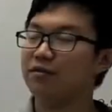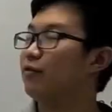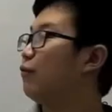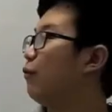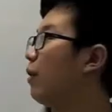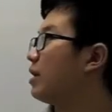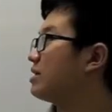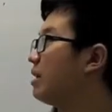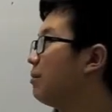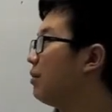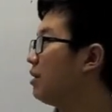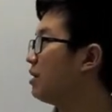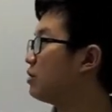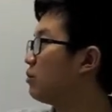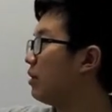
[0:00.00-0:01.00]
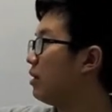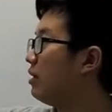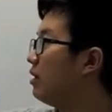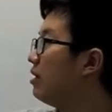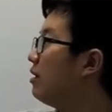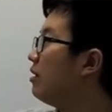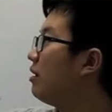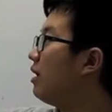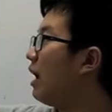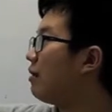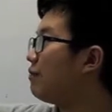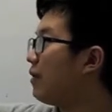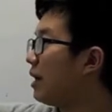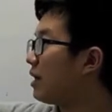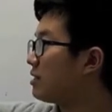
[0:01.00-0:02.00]
For example, this one,
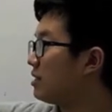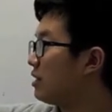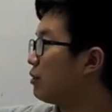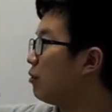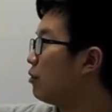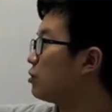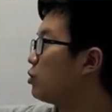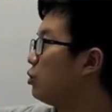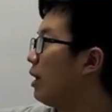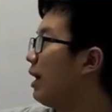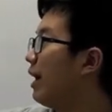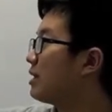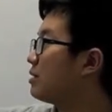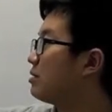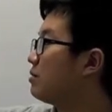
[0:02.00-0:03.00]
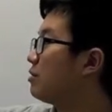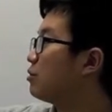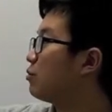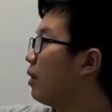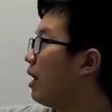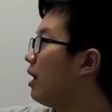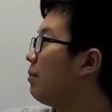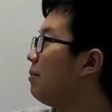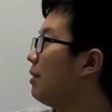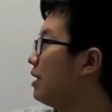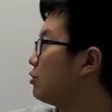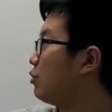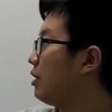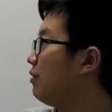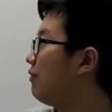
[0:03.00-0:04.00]
fx equals to x squared plus
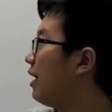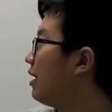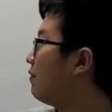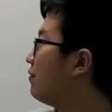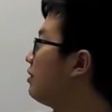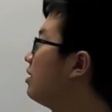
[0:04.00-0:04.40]
25.